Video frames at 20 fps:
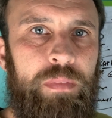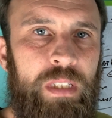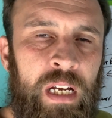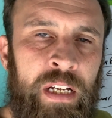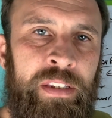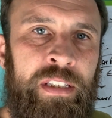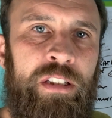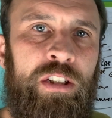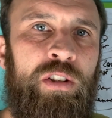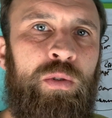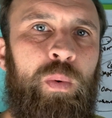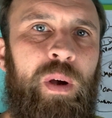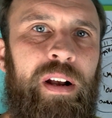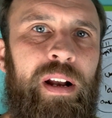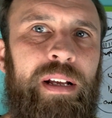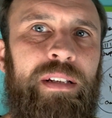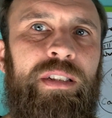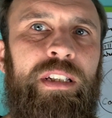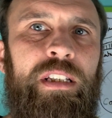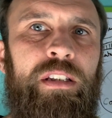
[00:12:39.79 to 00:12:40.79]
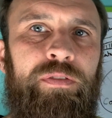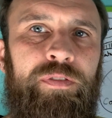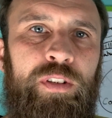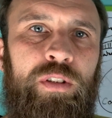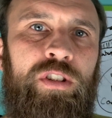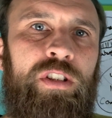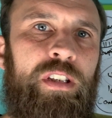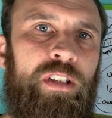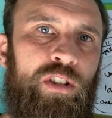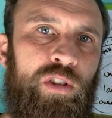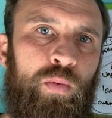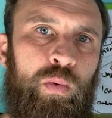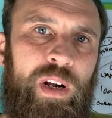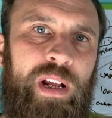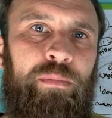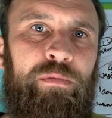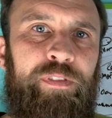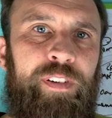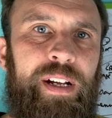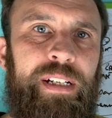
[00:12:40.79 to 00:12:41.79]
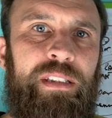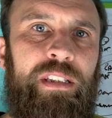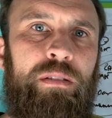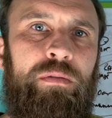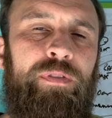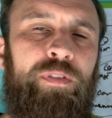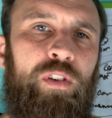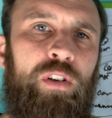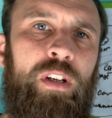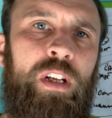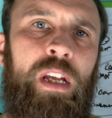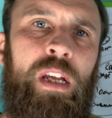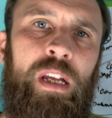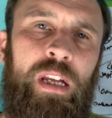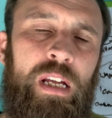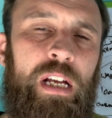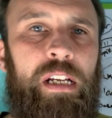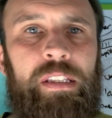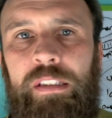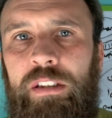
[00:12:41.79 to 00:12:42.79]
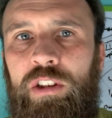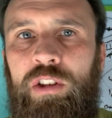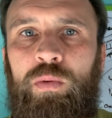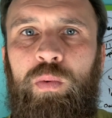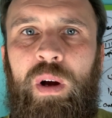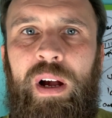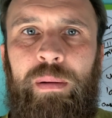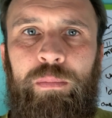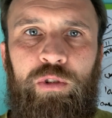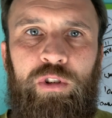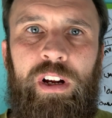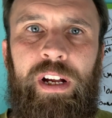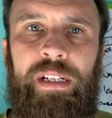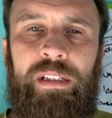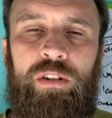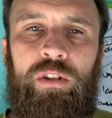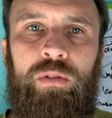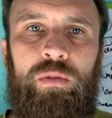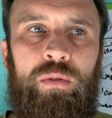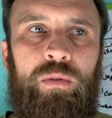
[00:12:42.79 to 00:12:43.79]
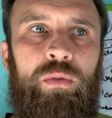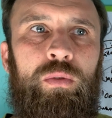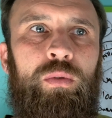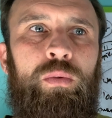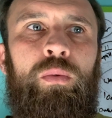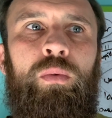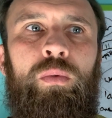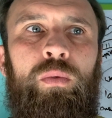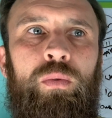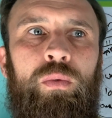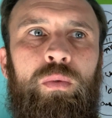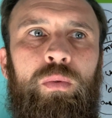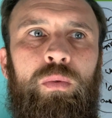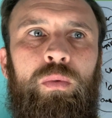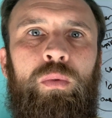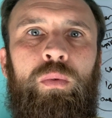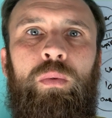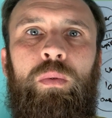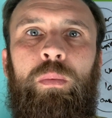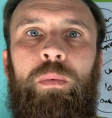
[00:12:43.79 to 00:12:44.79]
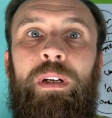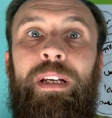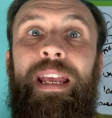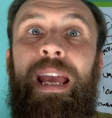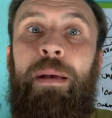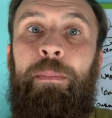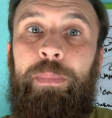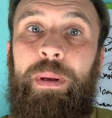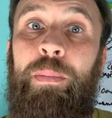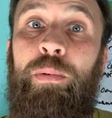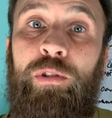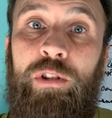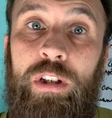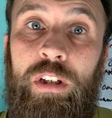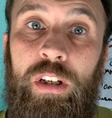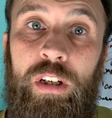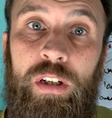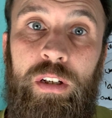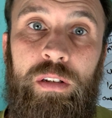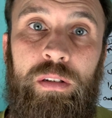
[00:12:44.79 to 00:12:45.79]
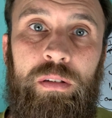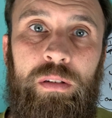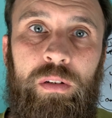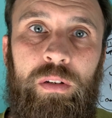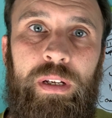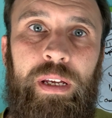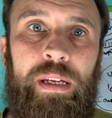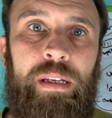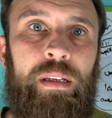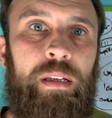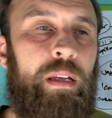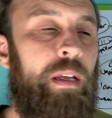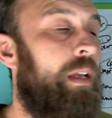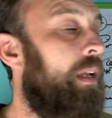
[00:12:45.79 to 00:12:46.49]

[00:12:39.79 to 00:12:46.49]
And this is where I see the future. This is what I'm fighting for. And this is what I'm trying to get people to learn, okay?